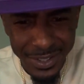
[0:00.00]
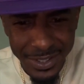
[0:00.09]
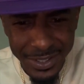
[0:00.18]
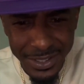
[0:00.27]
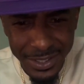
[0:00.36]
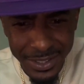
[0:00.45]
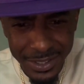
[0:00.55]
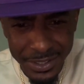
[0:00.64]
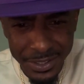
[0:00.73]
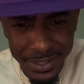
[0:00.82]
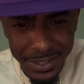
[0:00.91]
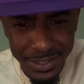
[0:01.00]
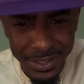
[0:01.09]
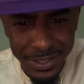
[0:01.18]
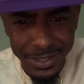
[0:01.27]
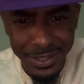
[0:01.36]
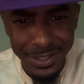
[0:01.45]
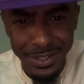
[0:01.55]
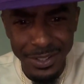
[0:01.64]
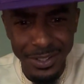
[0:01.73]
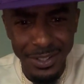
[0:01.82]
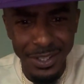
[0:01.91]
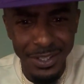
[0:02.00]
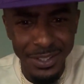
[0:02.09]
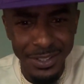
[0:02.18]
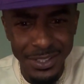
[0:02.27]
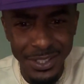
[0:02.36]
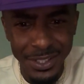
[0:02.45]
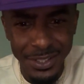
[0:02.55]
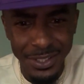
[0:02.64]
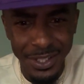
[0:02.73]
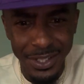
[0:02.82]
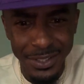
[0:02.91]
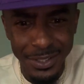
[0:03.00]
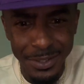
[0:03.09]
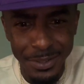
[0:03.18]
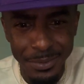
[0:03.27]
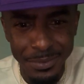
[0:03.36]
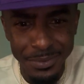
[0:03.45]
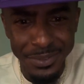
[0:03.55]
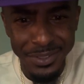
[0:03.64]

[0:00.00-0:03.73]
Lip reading: Is he in here? Yeah, he'll tell you, goddamn.